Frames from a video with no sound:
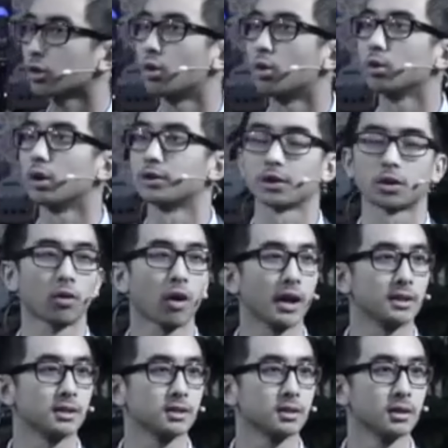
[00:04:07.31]
to hold on to
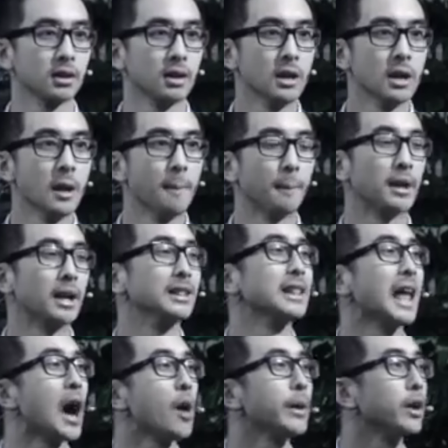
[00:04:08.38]
Christ, but
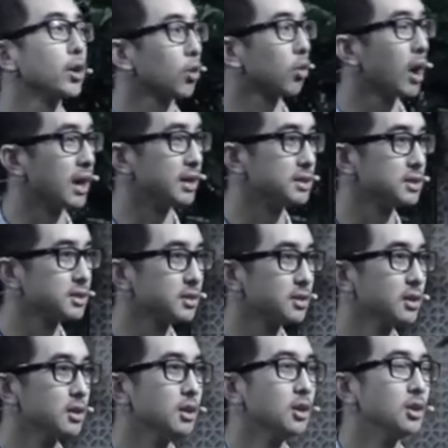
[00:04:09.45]
allowing Christ
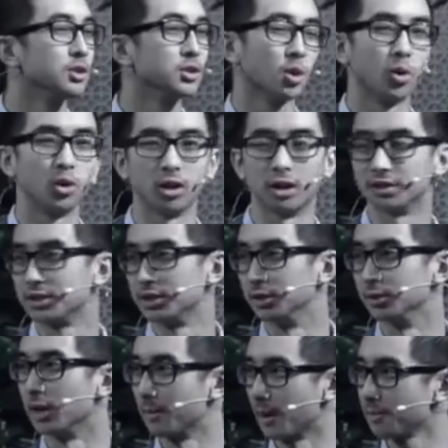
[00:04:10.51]
to hold on to
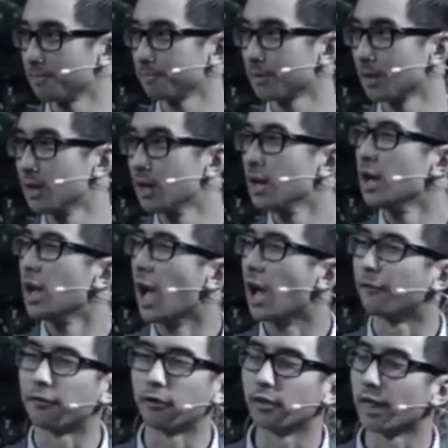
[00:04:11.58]
you. Amen?
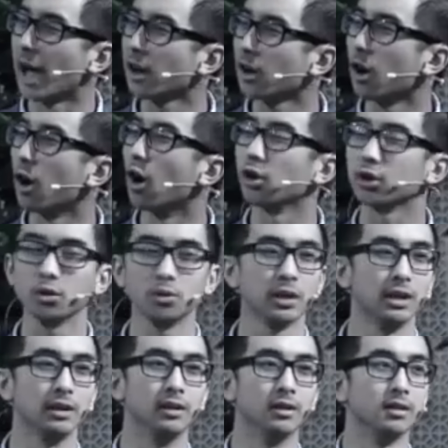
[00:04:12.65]
And for that, all you
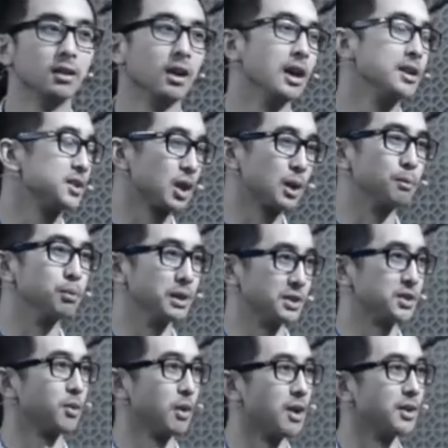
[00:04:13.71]
need is a
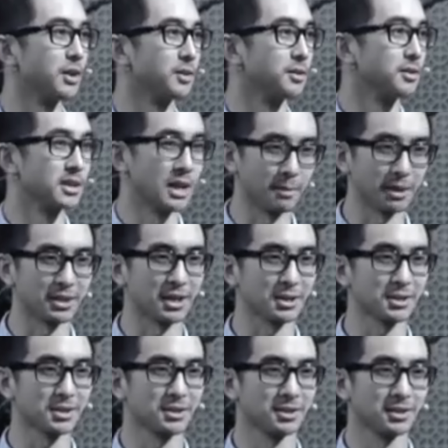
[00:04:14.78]
complete surrender. Does that make
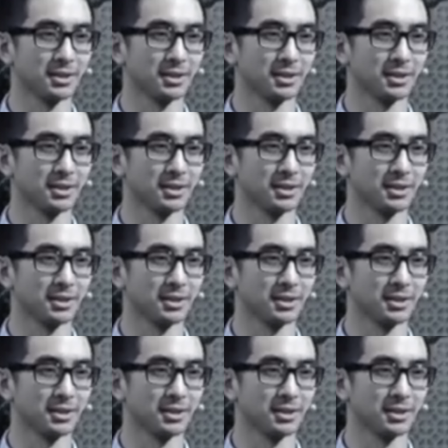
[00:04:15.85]
sense?